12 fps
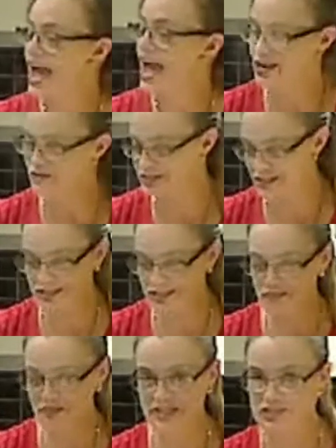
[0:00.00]
and it was
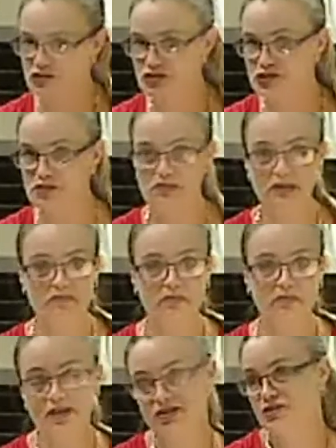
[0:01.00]
just a big saucepan,
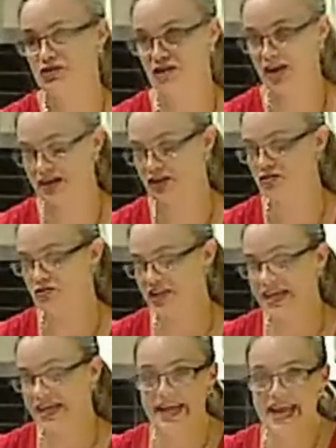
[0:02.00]
because to try and
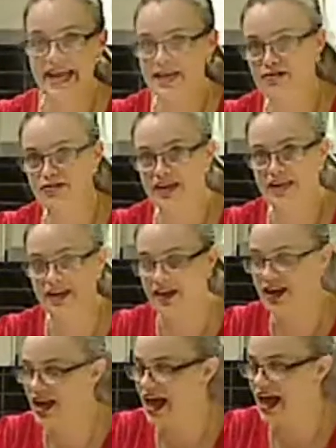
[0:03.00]
cook in
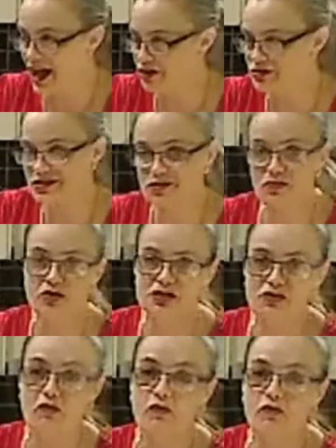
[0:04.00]
anything else was